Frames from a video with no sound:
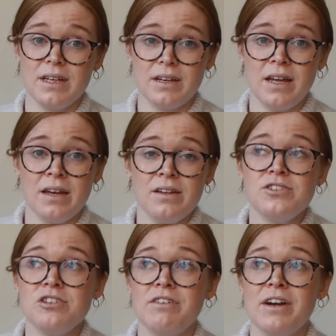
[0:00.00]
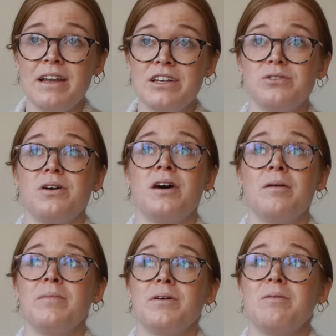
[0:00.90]
It can do very little
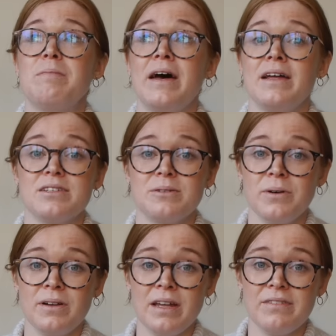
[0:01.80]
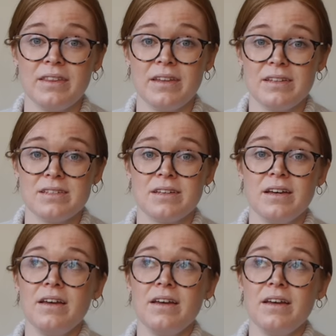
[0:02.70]
harm compared to what leaving these